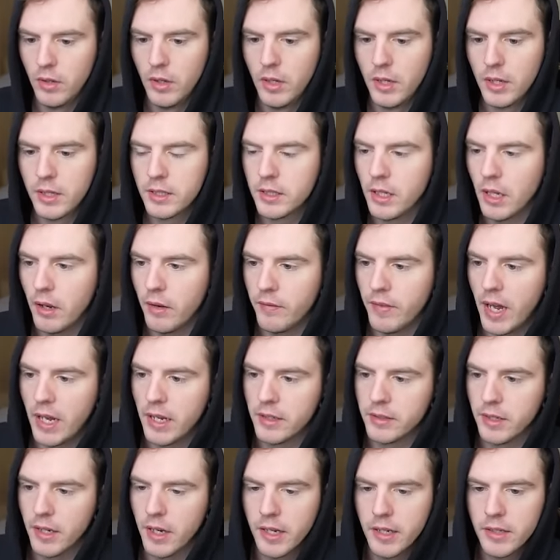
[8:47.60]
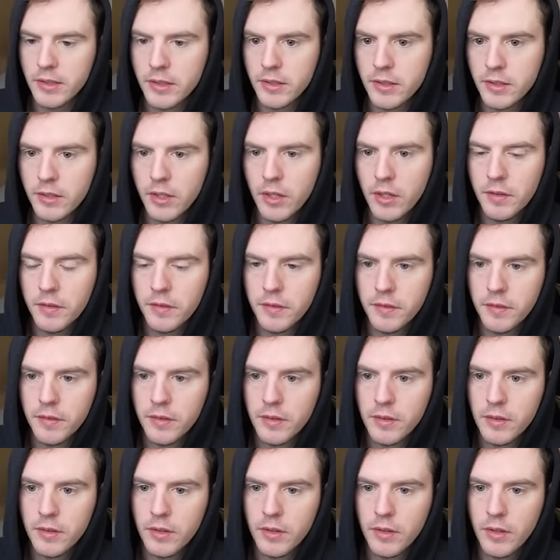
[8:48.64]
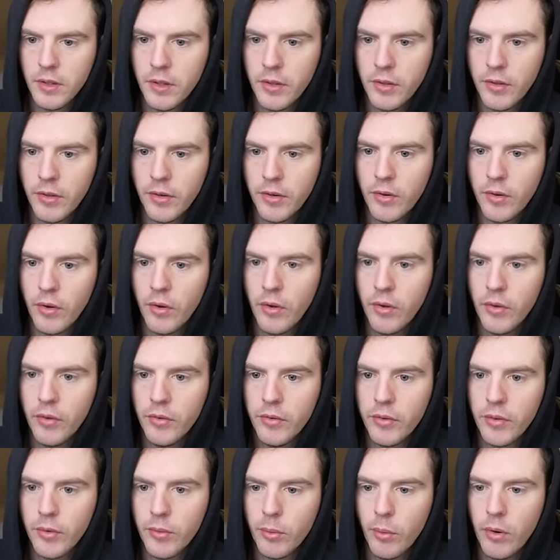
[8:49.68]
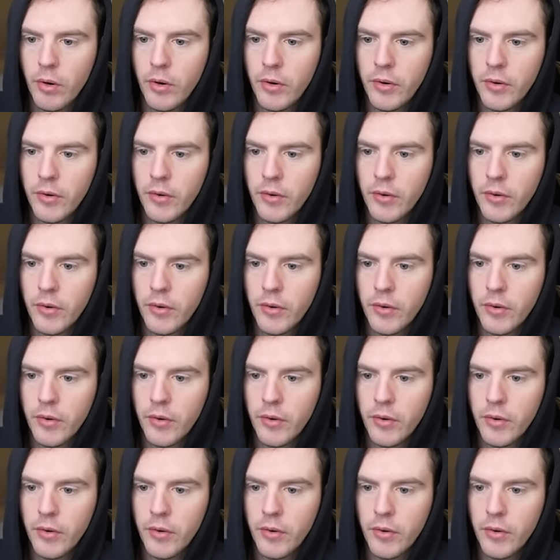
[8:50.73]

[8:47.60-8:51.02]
Still have nines and eights and stuff. That calls, that's worse.